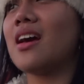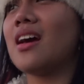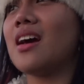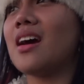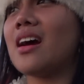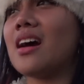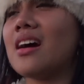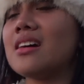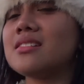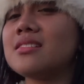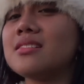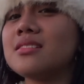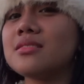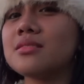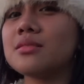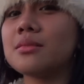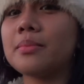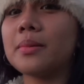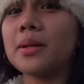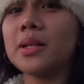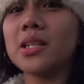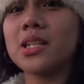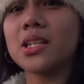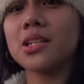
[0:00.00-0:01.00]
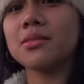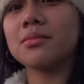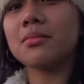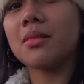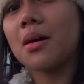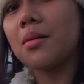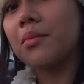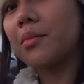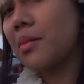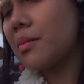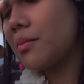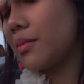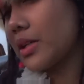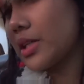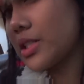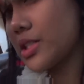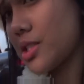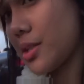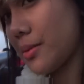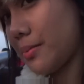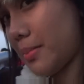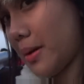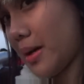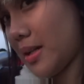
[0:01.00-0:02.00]
As in, super dream namin
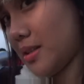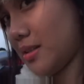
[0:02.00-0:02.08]
mag-Japan